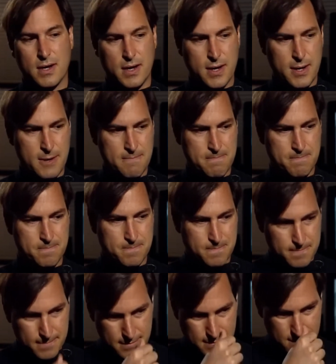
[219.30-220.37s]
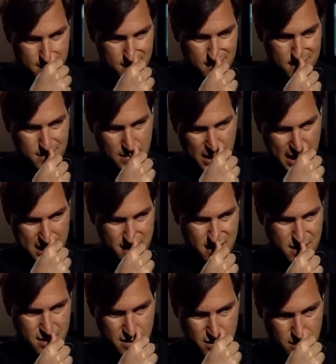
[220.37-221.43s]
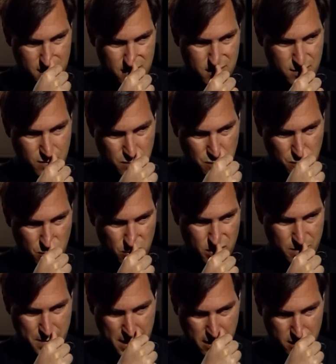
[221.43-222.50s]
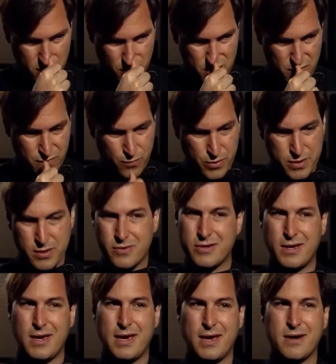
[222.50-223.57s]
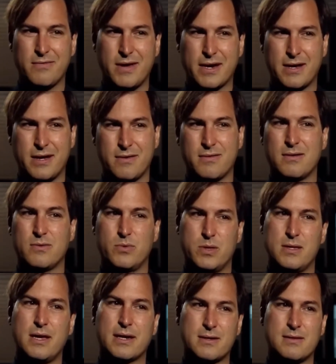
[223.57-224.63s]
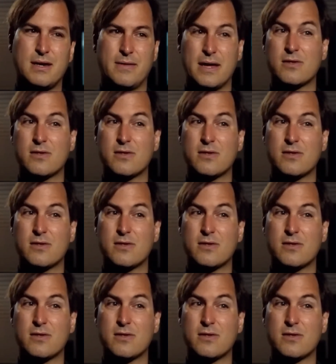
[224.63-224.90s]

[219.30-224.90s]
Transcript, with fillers: Um, I think we're about three or four years ahead of that kind of thing with Next now.